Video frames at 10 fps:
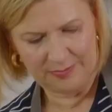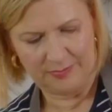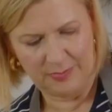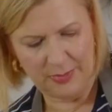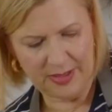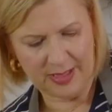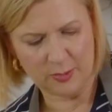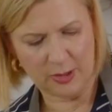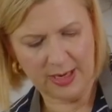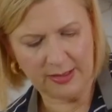Maybe
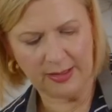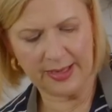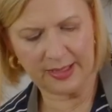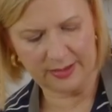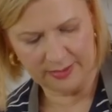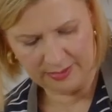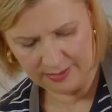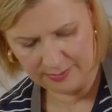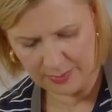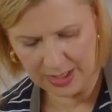that's why I like
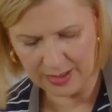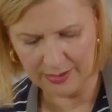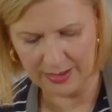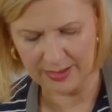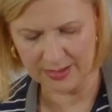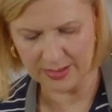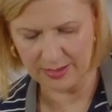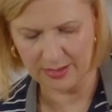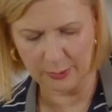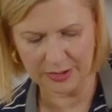making these
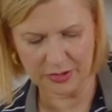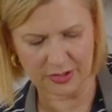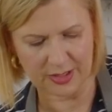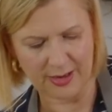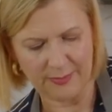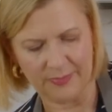in the winter time.